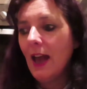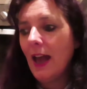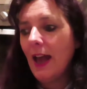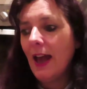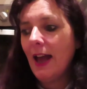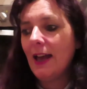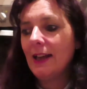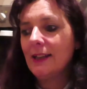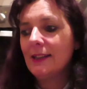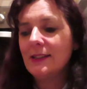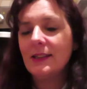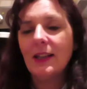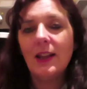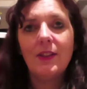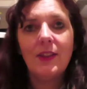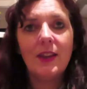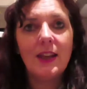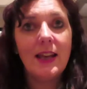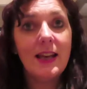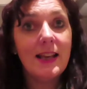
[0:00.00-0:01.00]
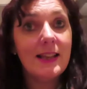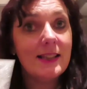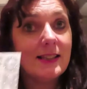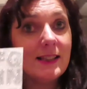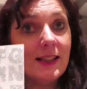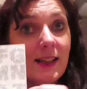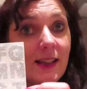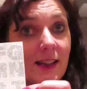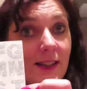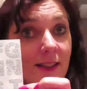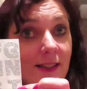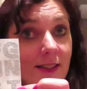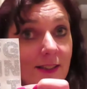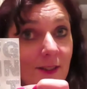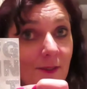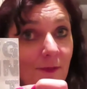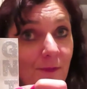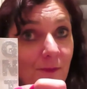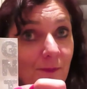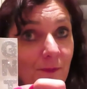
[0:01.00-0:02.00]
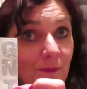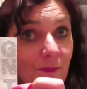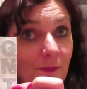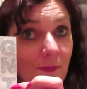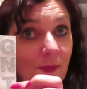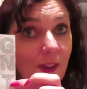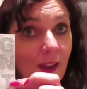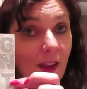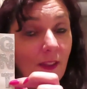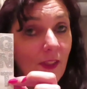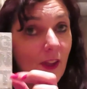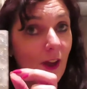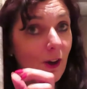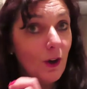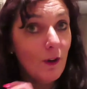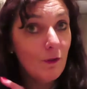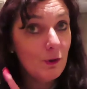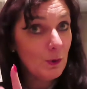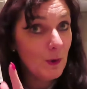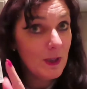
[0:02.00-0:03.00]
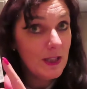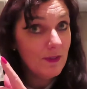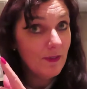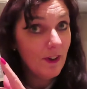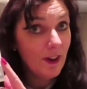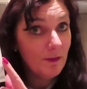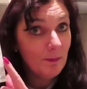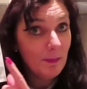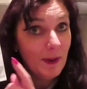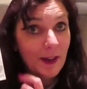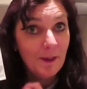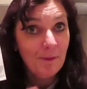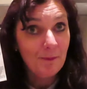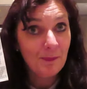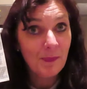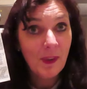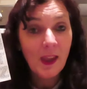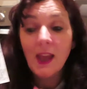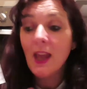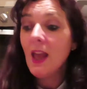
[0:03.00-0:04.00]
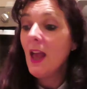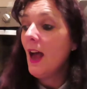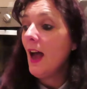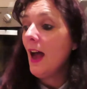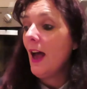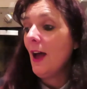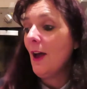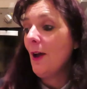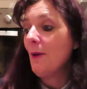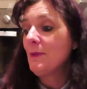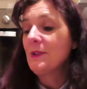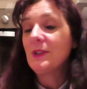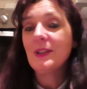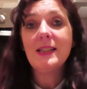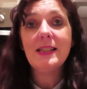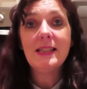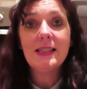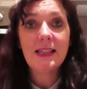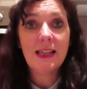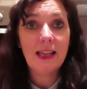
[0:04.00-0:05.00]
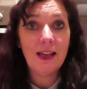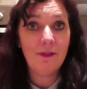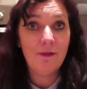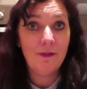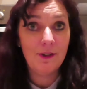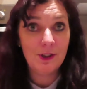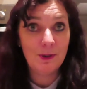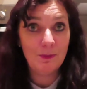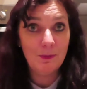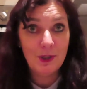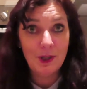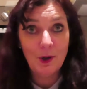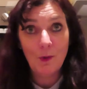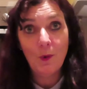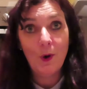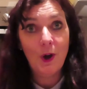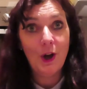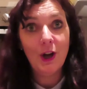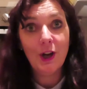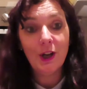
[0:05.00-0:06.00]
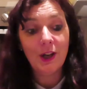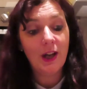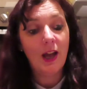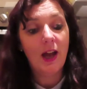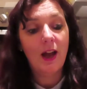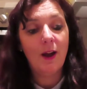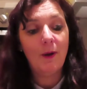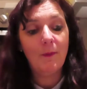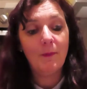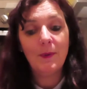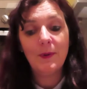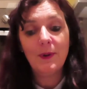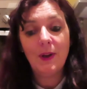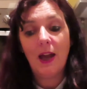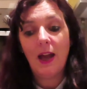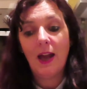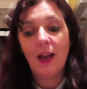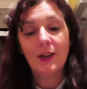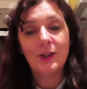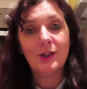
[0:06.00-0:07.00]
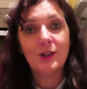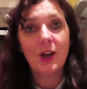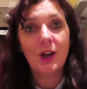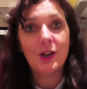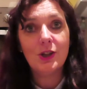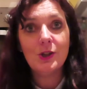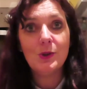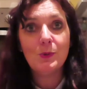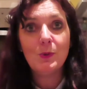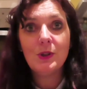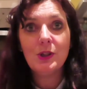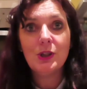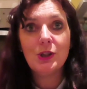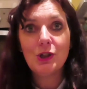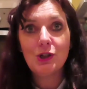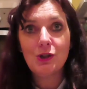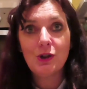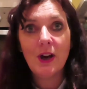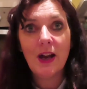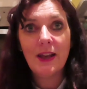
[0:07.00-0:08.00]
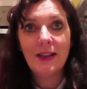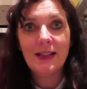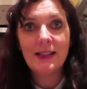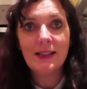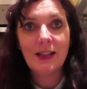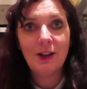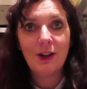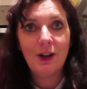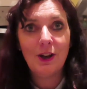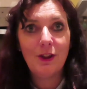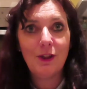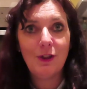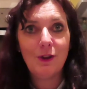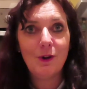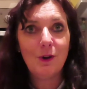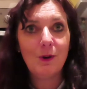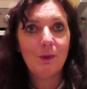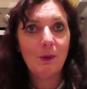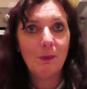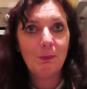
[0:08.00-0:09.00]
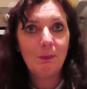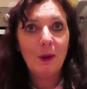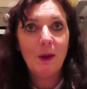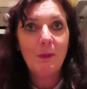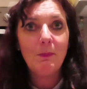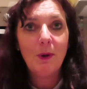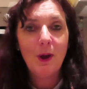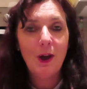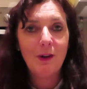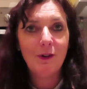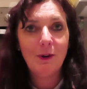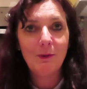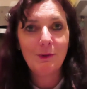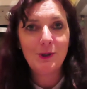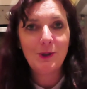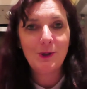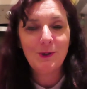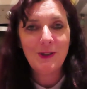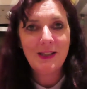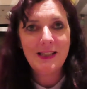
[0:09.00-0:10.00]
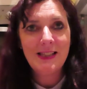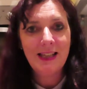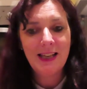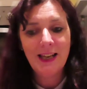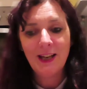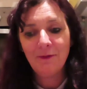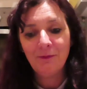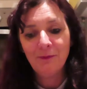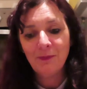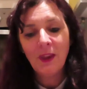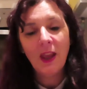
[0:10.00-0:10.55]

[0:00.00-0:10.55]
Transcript: and the stickers that I got for 25p. So this is a gift for somebody at work, and I just wanted to try this, and I thought it would be a perfect opportunity